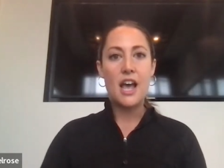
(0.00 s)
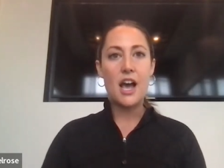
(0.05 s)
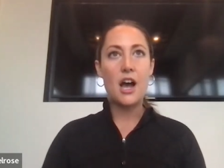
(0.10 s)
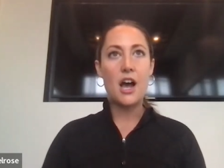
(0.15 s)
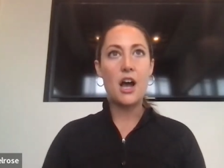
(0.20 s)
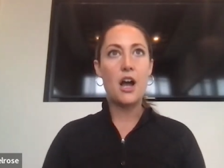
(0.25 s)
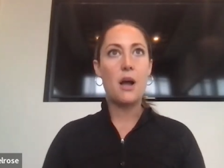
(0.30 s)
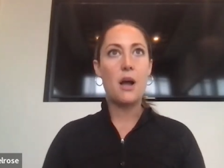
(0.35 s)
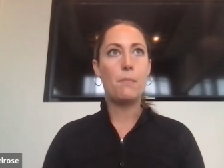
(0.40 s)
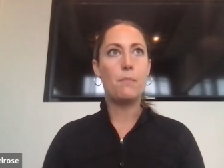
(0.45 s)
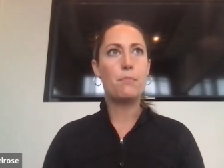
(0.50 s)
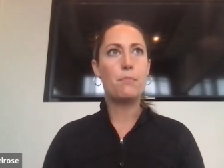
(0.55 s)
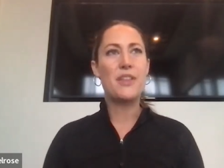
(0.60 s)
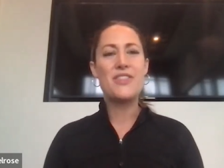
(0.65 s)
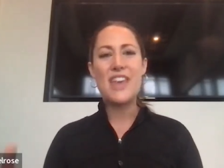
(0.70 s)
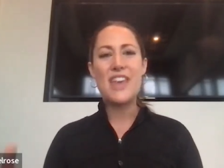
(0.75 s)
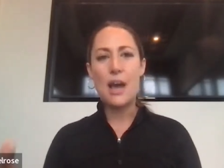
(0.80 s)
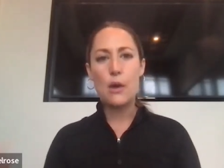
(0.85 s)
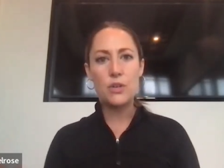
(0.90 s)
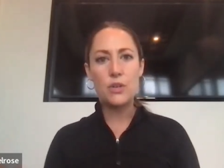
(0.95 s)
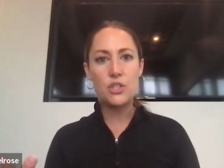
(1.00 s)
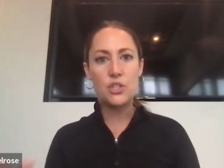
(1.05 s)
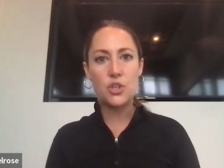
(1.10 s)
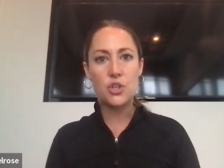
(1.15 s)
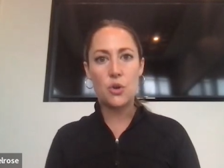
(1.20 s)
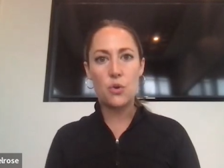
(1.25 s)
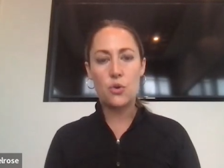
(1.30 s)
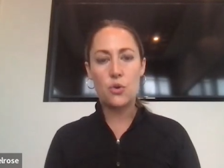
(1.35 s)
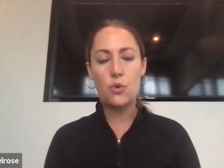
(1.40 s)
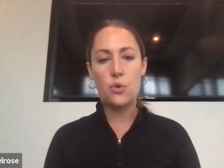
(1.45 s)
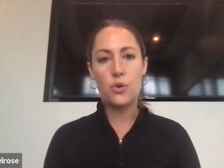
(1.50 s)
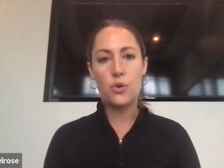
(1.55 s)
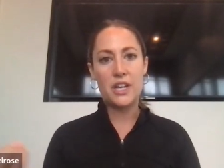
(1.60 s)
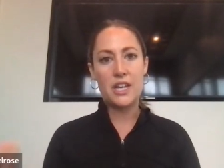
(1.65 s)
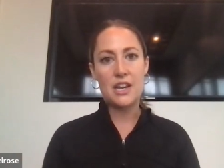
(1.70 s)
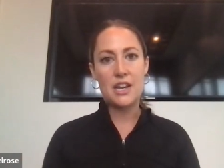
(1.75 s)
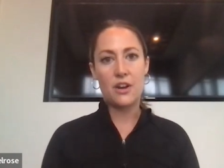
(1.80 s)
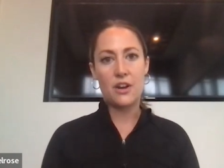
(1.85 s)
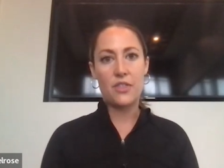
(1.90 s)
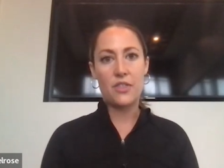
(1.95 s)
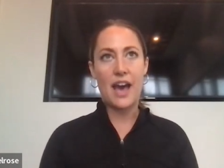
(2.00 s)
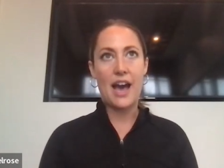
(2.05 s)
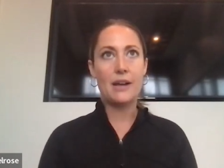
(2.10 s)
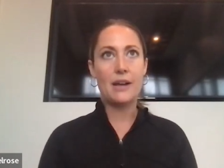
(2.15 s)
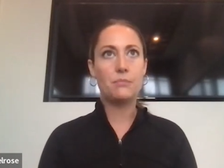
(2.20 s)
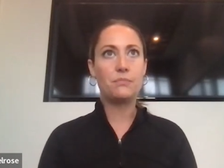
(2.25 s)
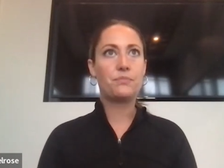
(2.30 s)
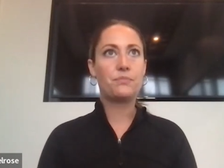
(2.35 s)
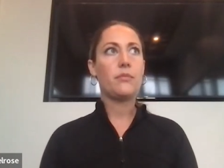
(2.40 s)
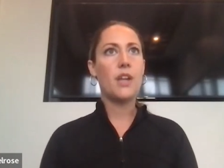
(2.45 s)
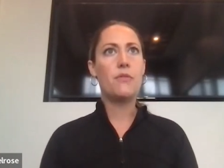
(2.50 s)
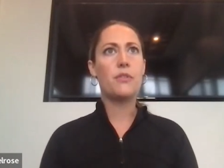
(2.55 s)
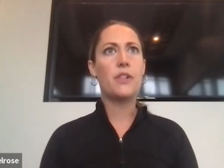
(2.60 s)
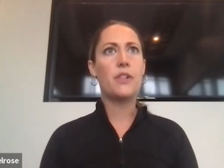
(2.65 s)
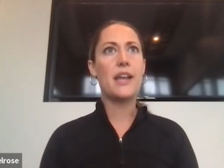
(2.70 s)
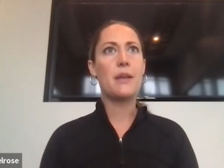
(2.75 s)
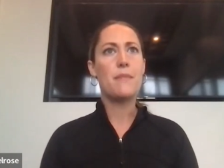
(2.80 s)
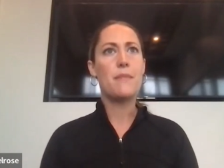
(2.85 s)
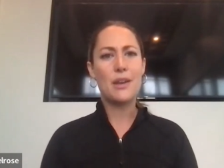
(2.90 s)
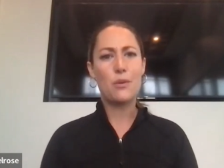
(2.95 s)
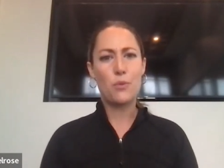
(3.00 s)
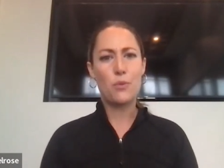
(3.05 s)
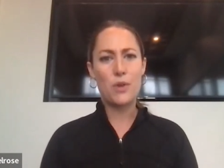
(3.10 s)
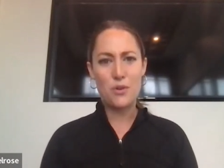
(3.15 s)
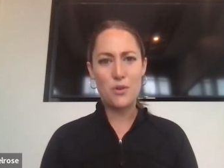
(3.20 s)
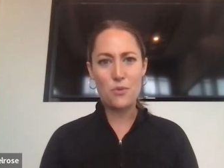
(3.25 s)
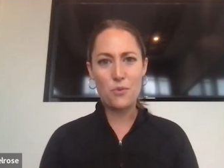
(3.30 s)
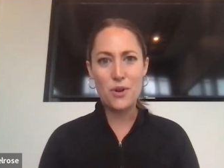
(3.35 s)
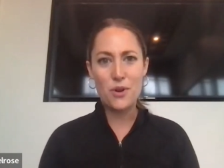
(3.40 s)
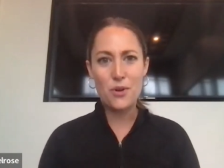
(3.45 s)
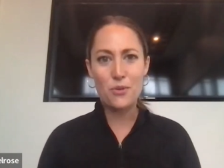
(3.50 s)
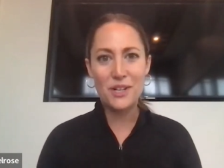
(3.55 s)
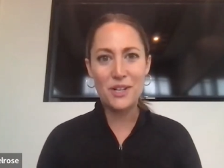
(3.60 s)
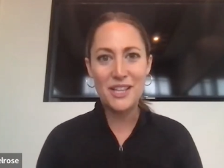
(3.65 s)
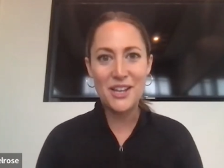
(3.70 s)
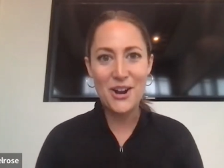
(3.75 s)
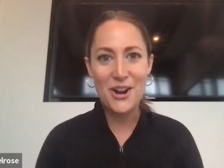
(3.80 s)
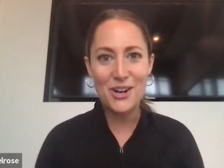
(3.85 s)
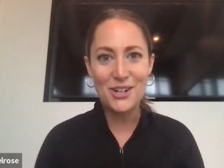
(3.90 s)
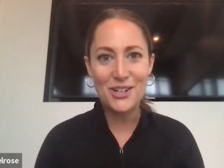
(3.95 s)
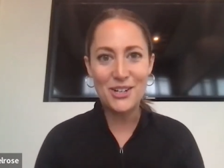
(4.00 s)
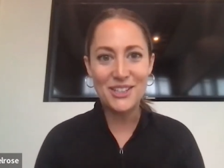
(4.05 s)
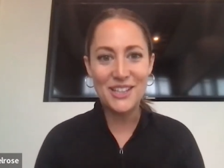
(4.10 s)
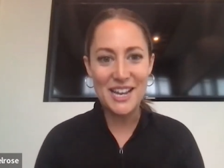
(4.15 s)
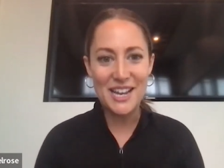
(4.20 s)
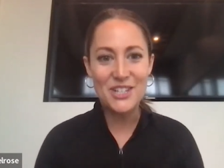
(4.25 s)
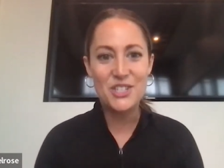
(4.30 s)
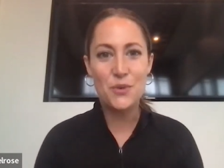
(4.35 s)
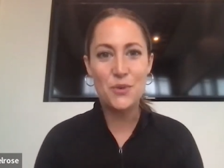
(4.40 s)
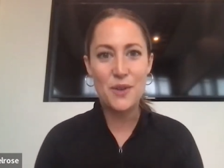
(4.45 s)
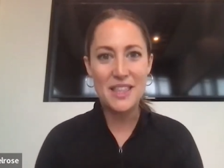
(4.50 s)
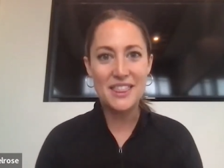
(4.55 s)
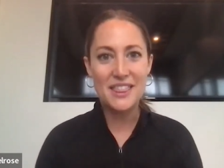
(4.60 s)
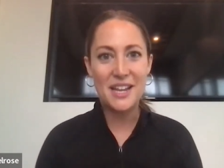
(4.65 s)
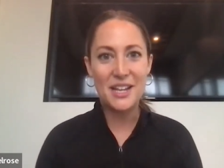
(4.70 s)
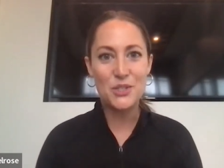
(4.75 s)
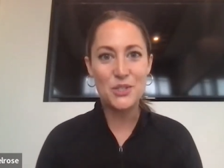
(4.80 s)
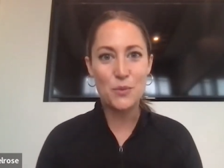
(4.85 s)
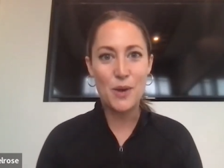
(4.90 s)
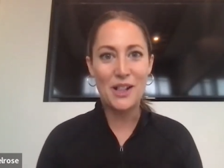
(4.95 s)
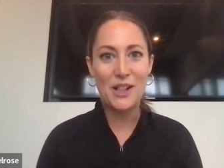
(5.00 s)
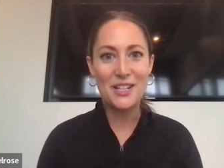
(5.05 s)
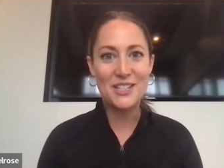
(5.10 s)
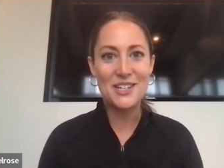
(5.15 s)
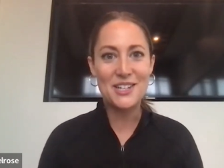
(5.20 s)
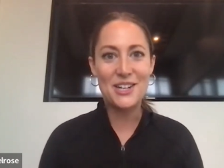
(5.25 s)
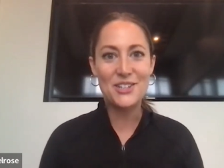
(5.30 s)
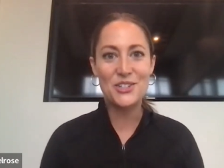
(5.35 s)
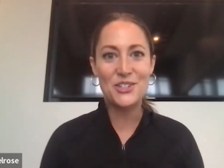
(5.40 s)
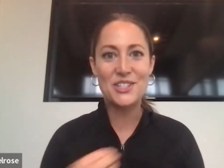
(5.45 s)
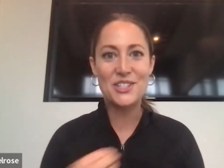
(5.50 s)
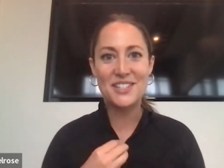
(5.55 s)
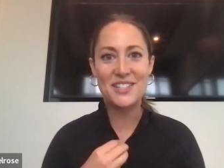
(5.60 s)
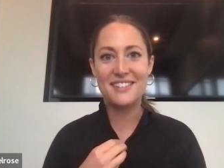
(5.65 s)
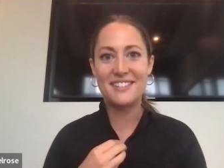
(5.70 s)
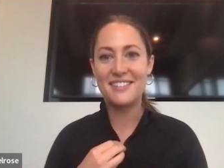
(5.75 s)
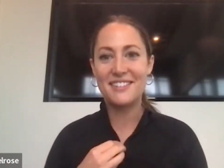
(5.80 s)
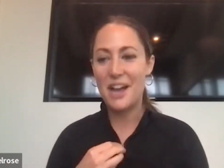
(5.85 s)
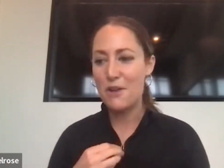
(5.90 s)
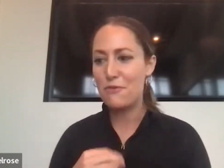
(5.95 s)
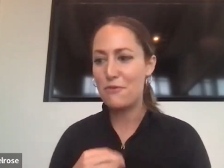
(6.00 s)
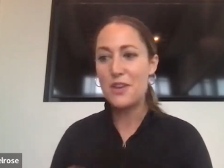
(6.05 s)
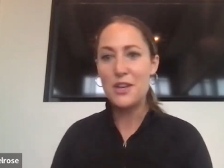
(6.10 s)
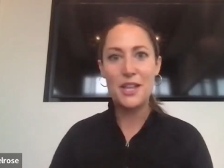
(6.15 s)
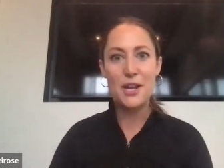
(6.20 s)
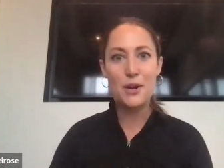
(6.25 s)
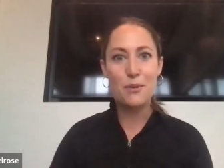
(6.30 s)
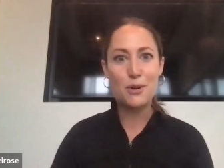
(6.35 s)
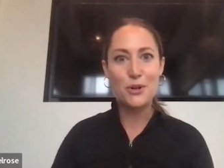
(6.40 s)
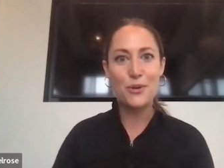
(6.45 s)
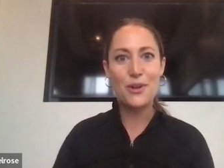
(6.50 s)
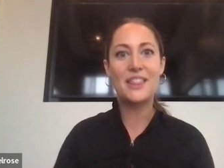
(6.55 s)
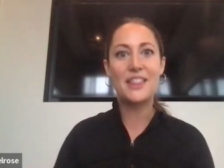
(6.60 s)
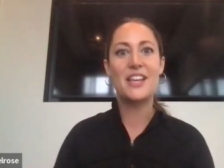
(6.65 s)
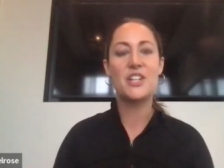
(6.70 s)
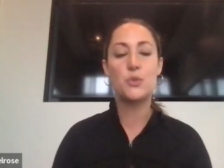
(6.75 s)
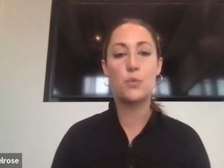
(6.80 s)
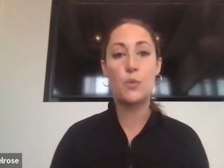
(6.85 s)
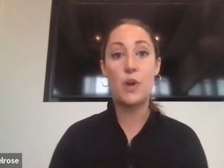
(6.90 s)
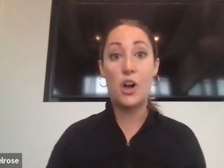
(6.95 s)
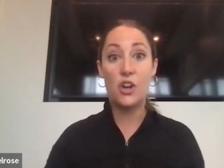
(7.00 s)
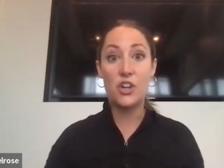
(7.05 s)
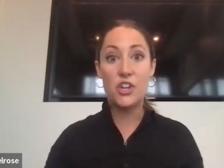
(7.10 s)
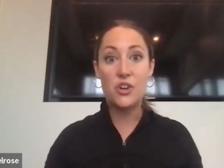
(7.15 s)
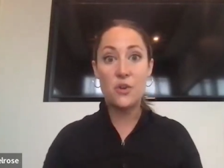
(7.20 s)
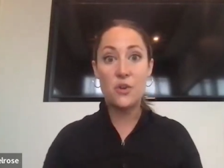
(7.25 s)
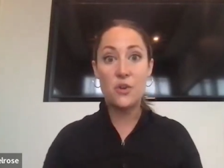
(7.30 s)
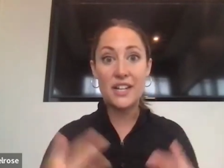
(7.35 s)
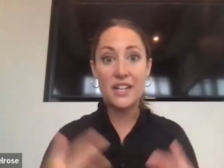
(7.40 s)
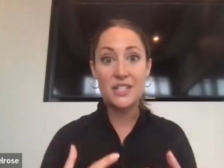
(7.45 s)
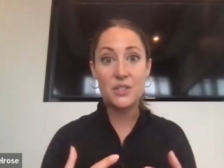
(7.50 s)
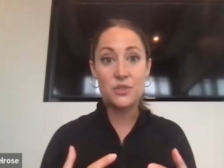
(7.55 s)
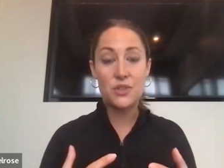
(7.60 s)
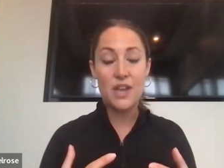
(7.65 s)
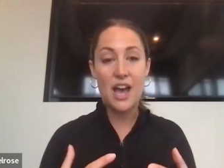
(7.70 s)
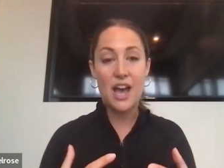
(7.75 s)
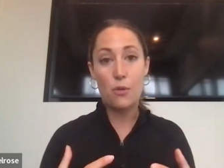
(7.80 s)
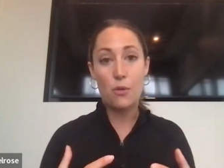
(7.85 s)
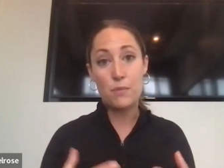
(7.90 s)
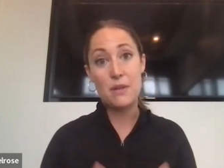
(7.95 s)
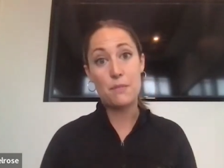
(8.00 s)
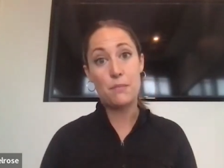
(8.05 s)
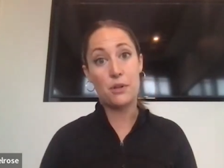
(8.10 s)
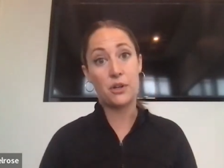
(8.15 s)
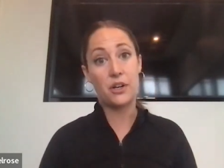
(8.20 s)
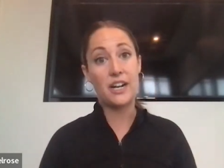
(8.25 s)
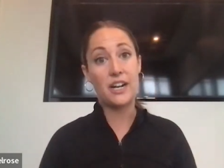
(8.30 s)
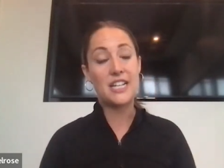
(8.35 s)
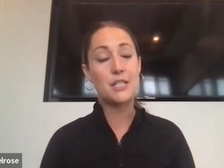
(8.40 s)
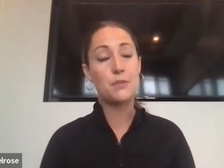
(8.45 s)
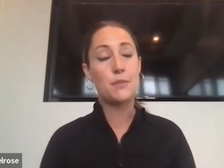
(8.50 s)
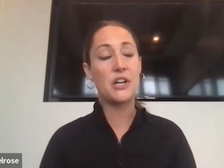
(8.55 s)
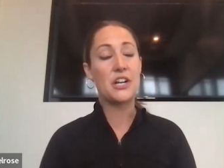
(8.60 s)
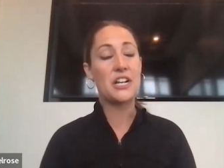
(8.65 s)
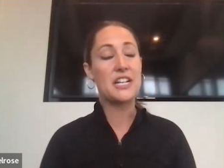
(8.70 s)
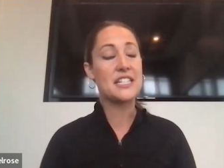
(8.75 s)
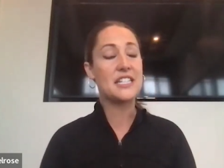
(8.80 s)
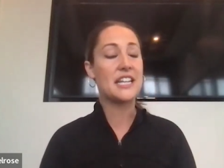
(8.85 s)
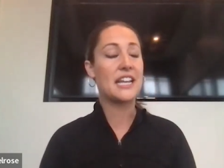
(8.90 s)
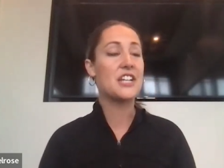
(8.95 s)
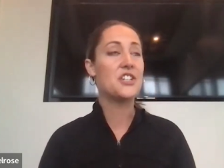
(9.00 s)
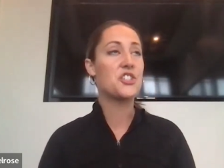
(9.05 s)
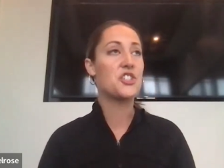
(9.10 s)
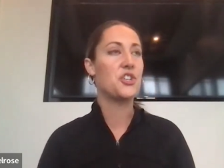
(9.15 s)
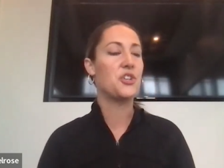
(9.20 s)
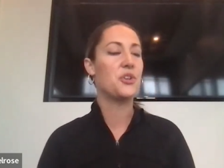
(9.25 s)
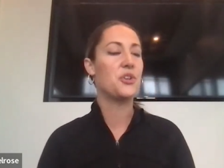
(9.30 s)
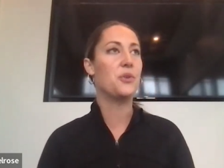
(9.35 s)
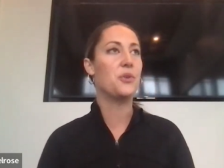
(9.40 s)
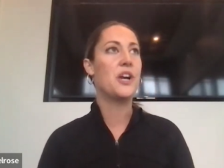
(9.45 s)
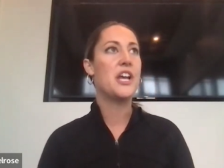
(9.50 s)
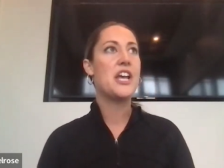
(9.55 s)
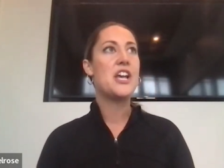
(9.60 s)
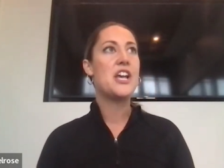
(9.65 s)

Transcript: Um, but that was so cool to hear that of like, man, we we really are like doing things well. It's not just I feel like we're doing things well. You know, that's how people are experiencing it too.